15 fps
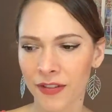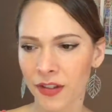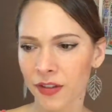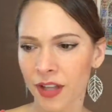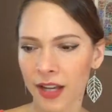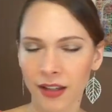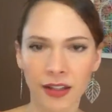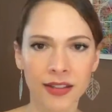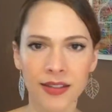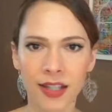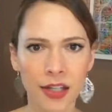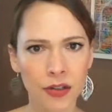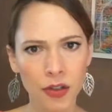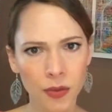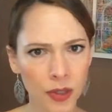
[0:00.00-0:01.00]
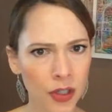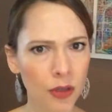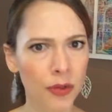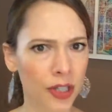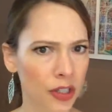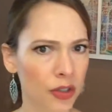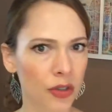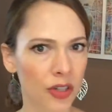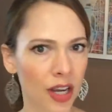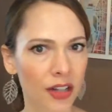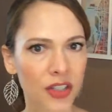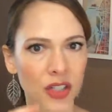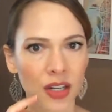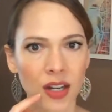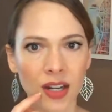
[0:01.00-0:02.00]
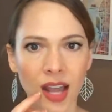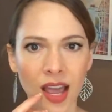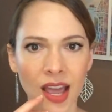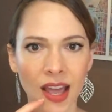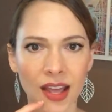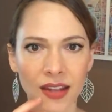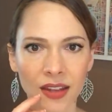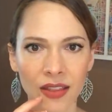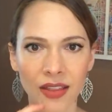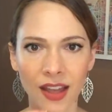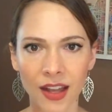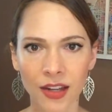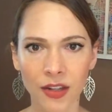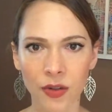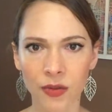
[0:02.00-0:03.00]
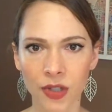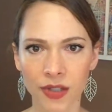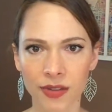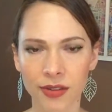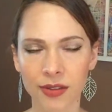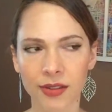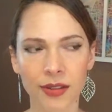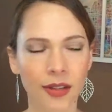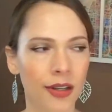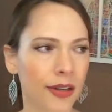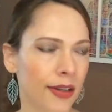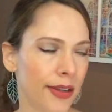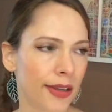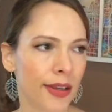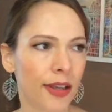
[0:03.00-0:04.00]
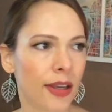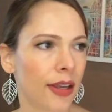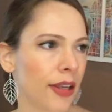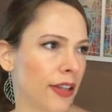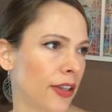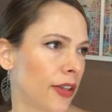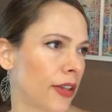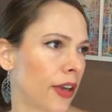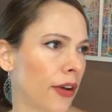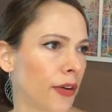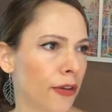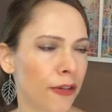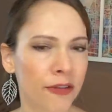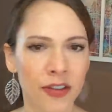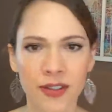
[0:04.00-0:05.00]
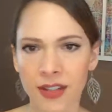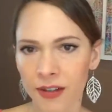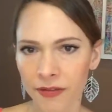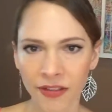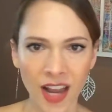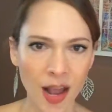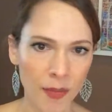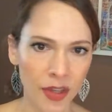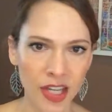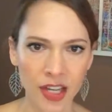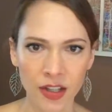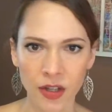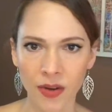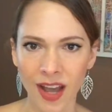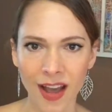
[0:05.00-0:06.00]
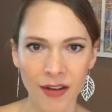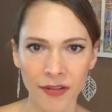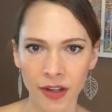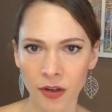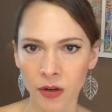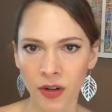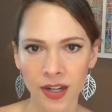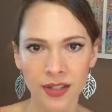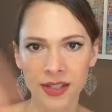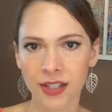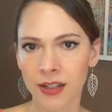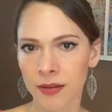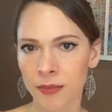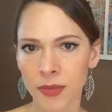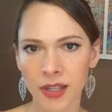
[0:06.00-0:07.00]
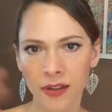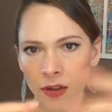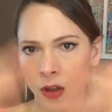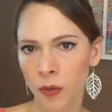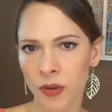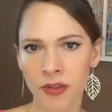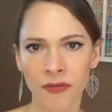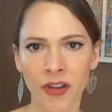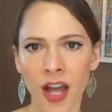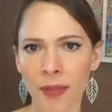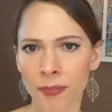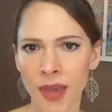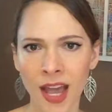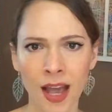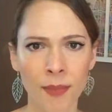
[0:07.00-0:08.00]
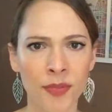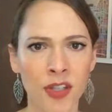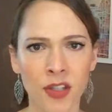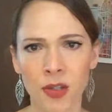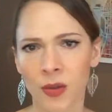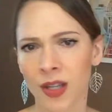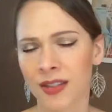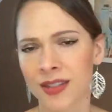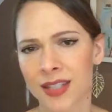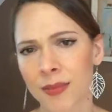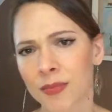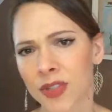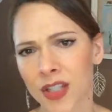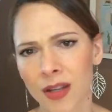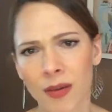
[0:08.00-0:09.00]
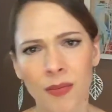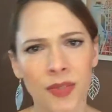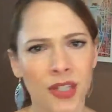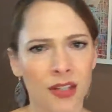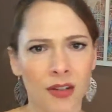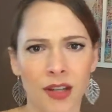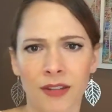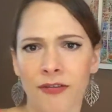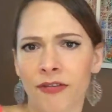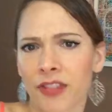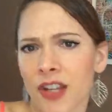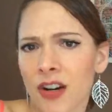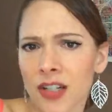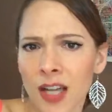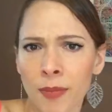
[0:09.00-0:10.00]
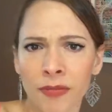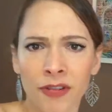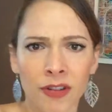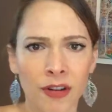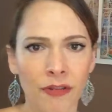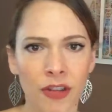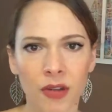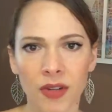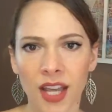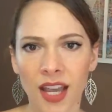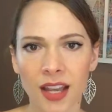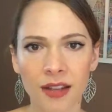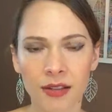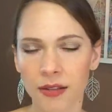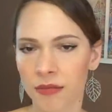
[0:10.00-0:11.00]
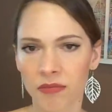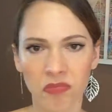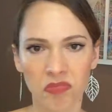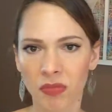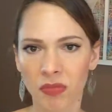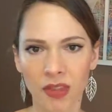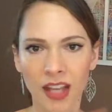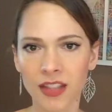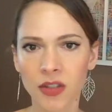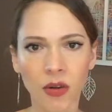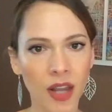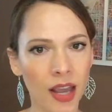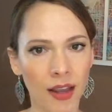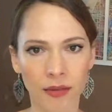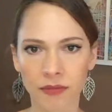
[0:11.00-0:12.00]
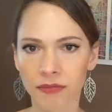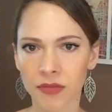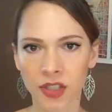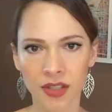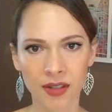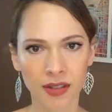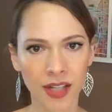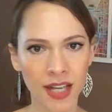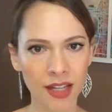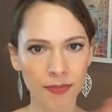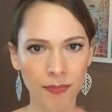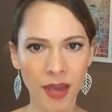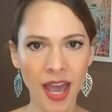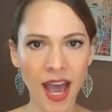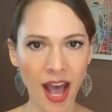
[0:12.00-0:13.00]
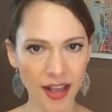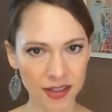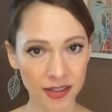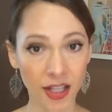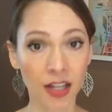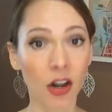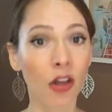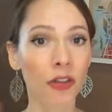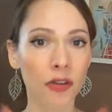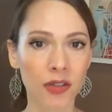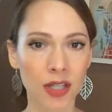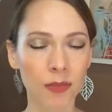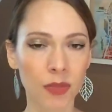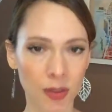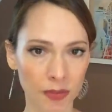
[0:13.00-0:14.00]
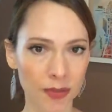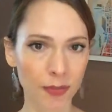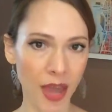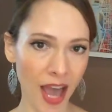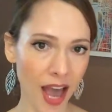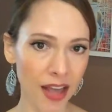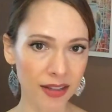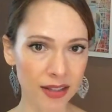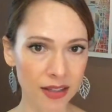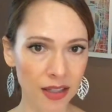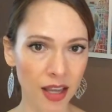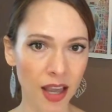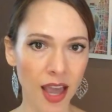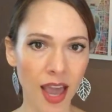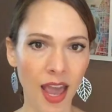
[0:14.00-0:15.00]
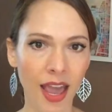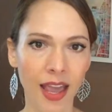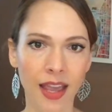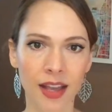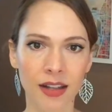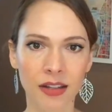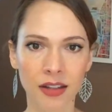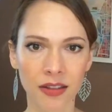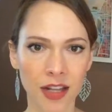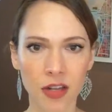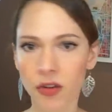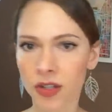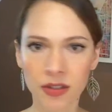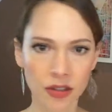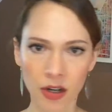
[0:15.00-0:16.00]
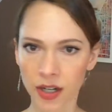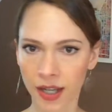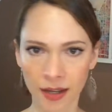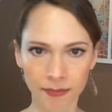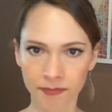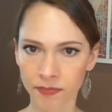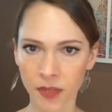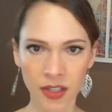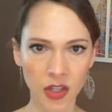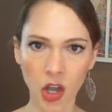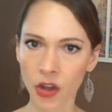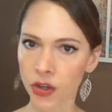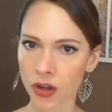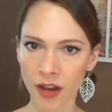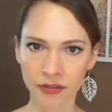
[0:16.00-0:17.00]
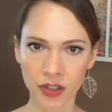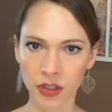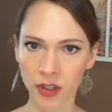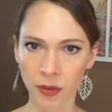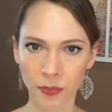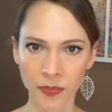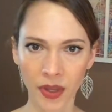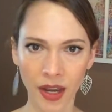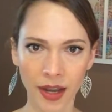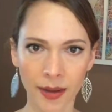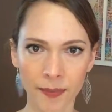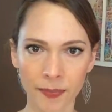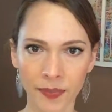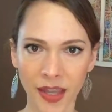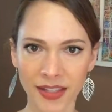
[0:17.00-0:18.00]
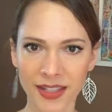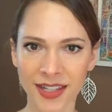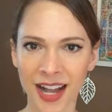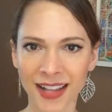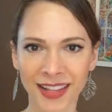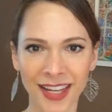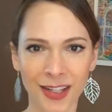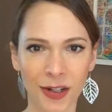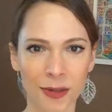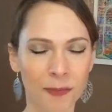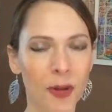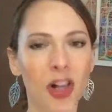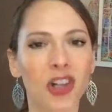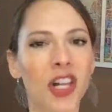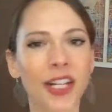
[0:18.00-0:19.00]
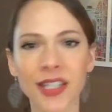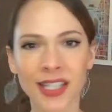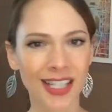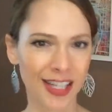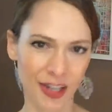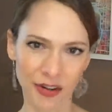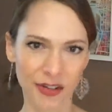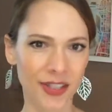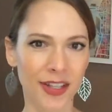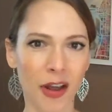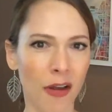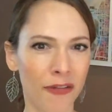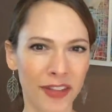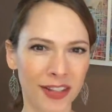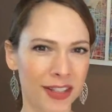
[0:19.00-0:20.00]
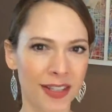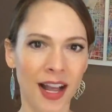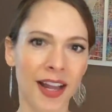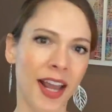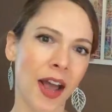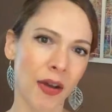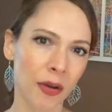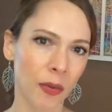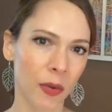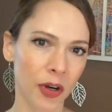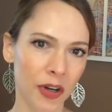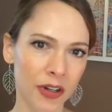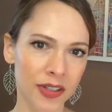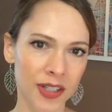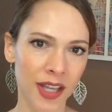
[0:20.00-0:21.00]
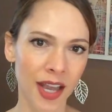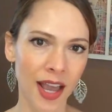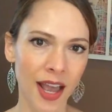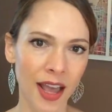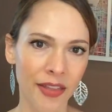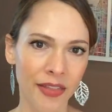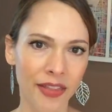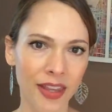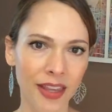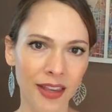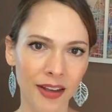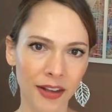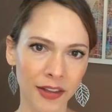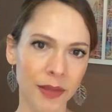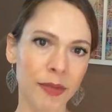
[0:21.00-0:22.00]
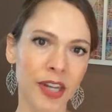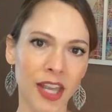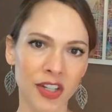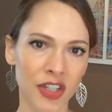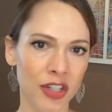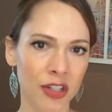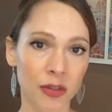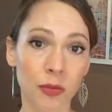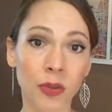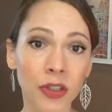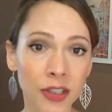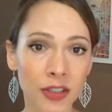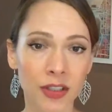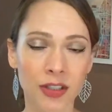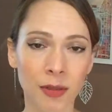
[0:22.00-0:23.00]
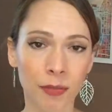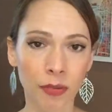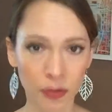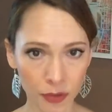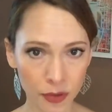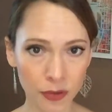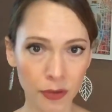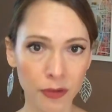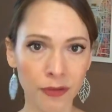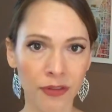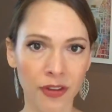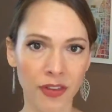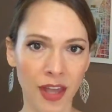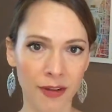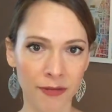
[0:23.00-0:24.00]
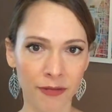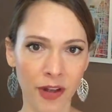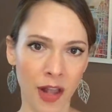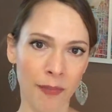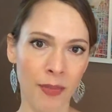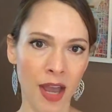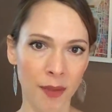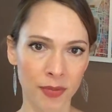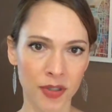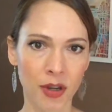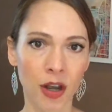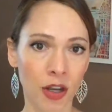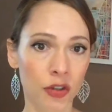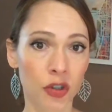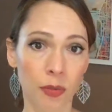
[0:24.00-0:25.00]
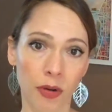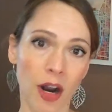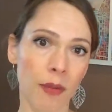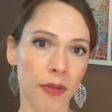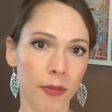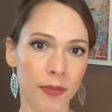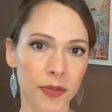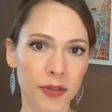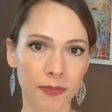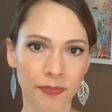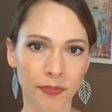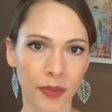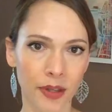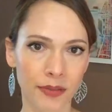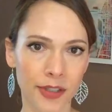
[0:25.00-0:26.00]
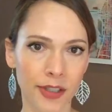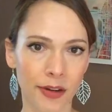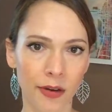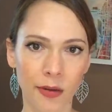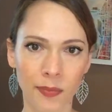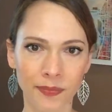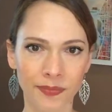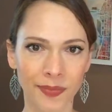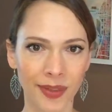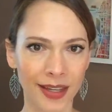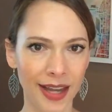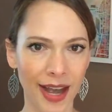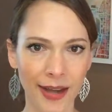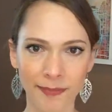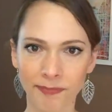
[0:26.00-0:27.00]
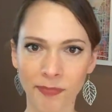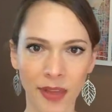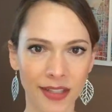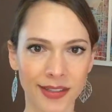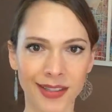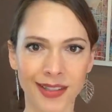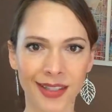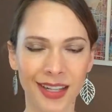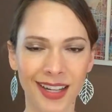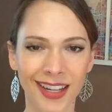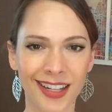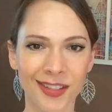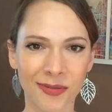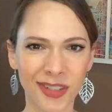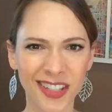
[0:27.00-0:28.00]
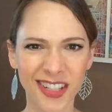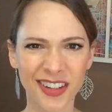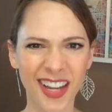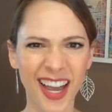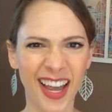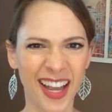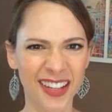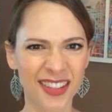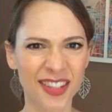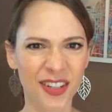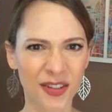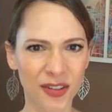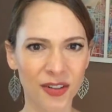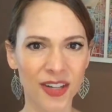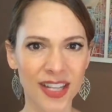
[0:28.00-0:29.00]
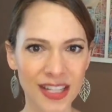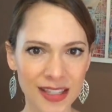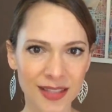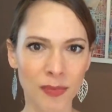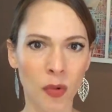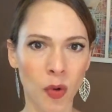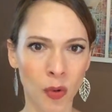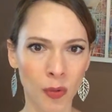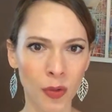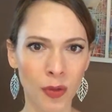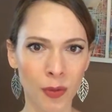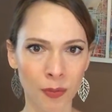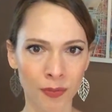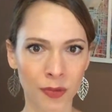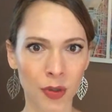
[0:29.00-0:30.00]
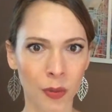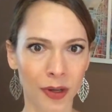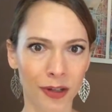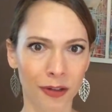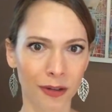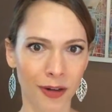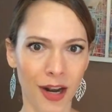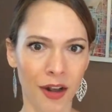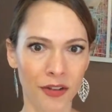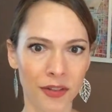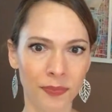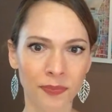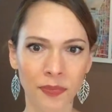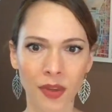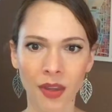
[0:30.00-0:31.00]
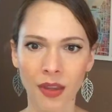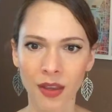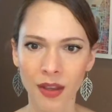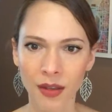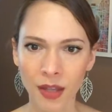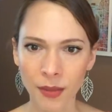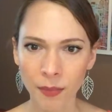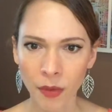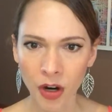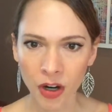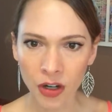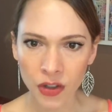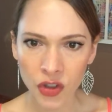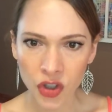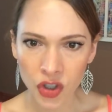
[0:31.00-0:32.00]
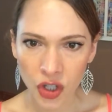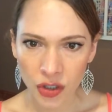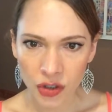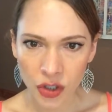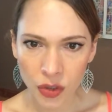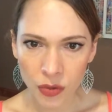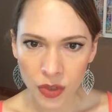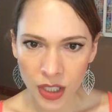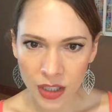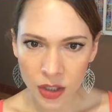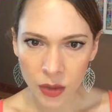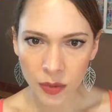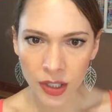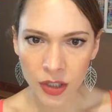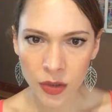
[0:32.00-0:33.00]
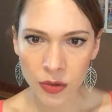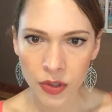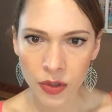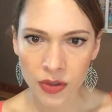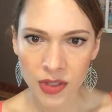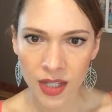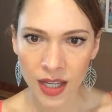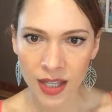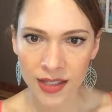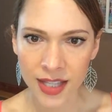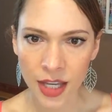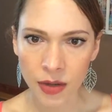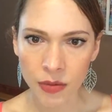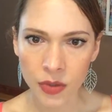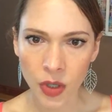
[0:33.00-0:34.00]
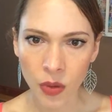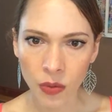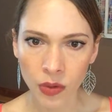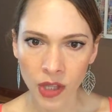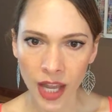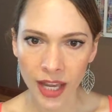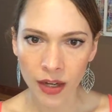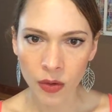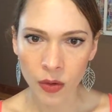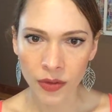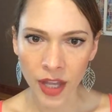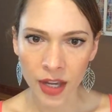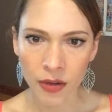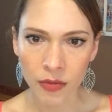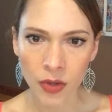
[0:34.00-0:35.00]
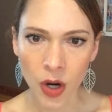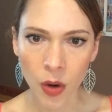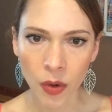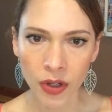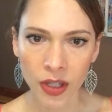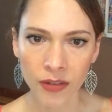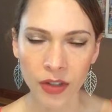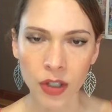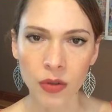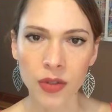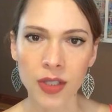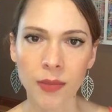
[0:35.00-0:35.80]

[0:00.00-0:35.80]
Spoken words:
you're like, let's say you're doing your reintroduction and then you go visit family and you have a crazy meal with FODMAPs and you get symptoms and you get flared up for a few days, that's okay. Just let it pass. Let all those symptoms pass, and then you can start again. That's all you have to do. It's not like you're cleansing yourself. That's not how it works. The elimination is really just to prove that FODMAPs caused your problems. So yeah, it's really okay. And so there is more room to wiggle around. And Marge, do you need to reintroduce things that you don't like or that you know are giving you